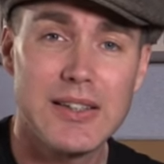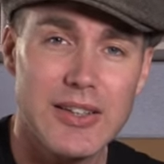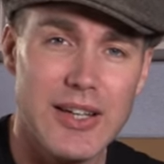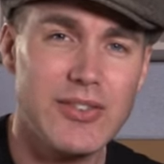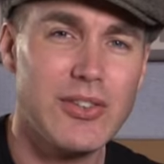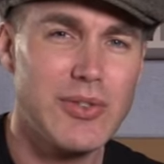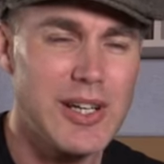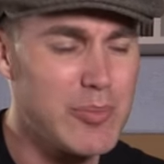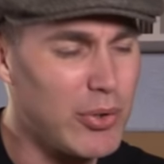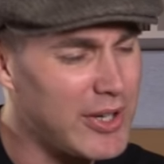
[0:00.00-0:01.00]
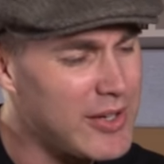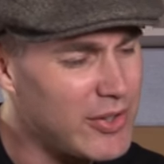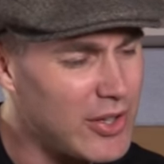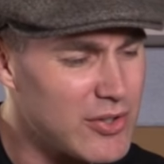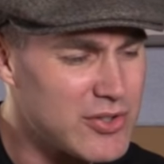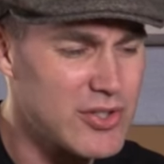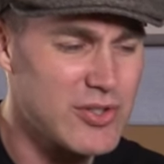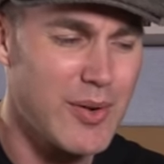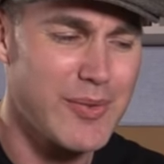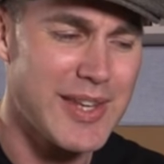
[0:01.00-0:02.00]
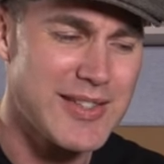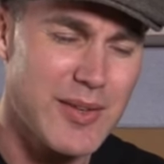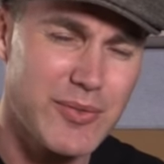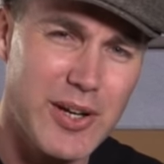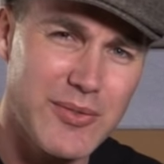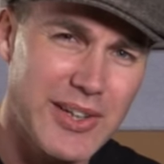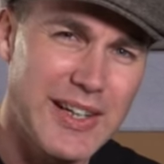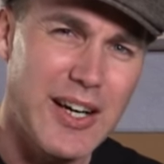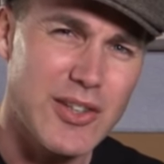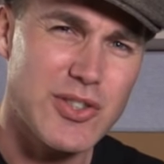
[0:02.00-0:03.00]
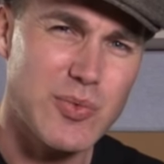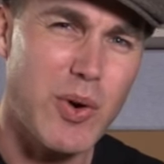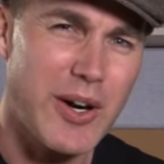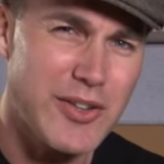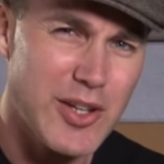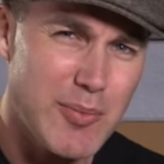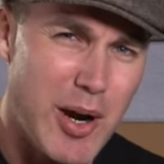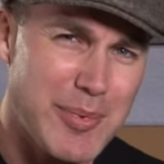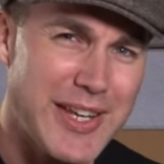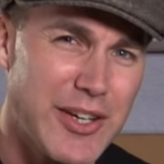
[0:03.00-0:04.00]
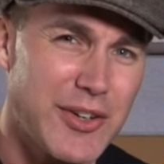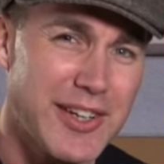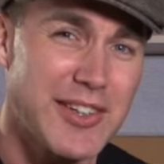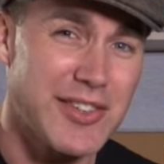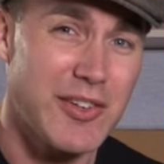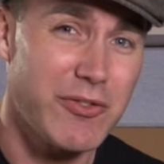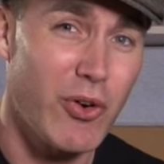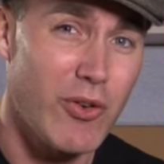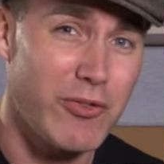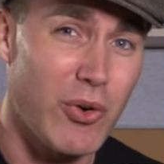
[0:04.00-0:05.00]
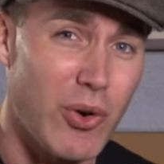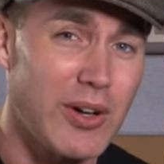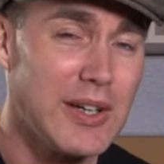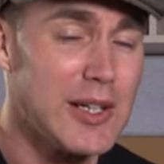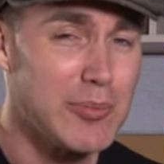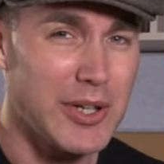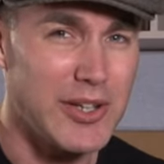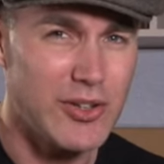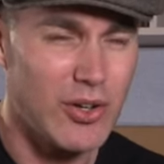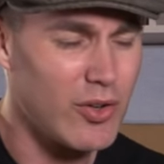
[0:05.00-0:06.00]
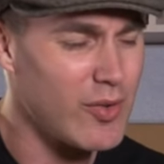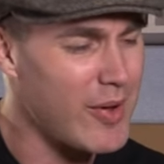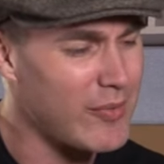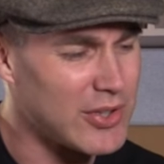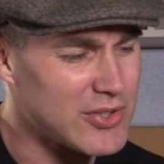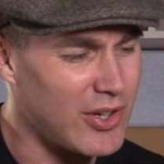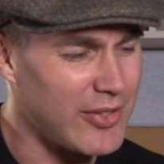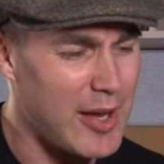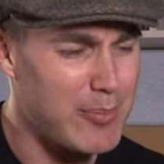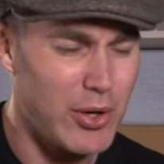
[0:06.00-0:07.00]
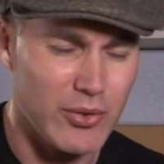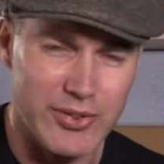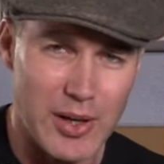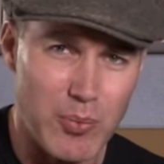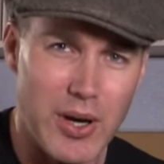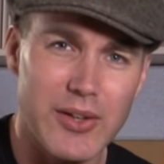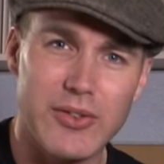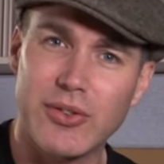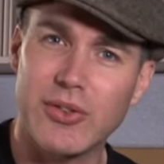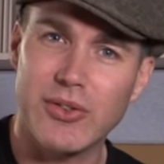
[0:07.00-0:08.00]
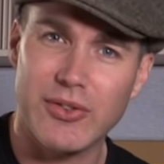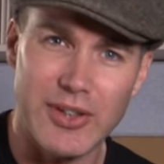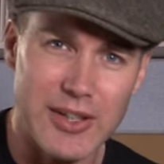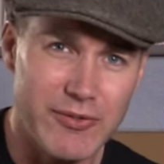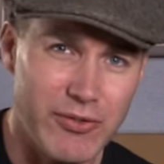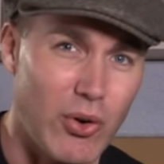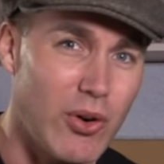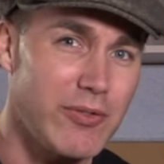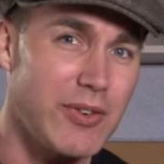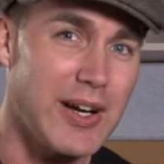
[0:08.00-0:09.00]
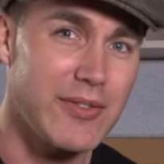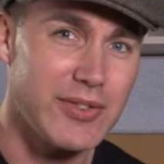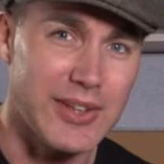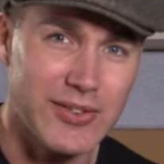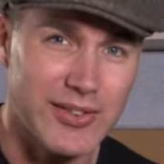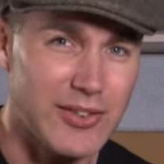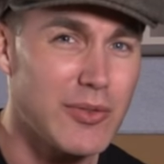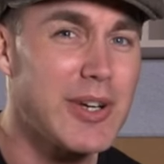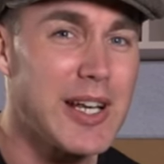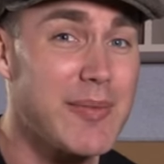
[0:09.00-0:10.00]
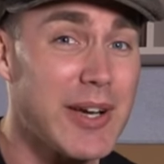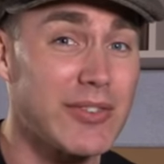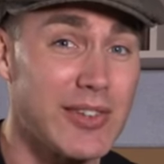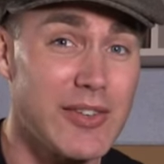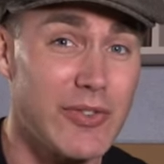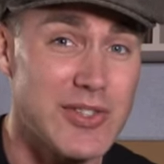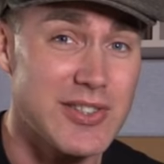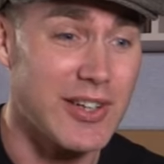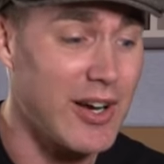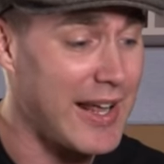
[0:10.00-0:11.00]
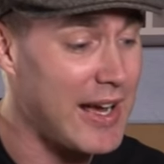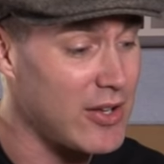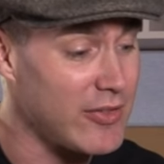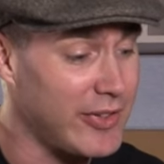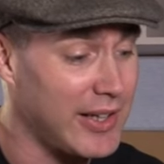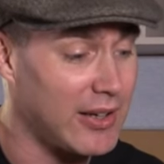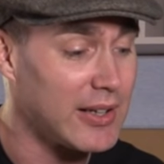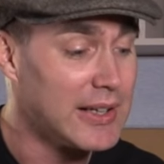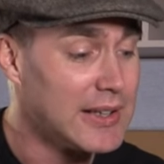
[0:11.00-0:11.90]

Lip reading: Okay, so it's really important, even though it's just strumming there, sometimes I was just worried that you might be hearing it as in 4-4, but you've got to remember it's got that pulse, that 1, 2, 3, 4, 5, 6, because it really makes a difference to kind of how you feel it.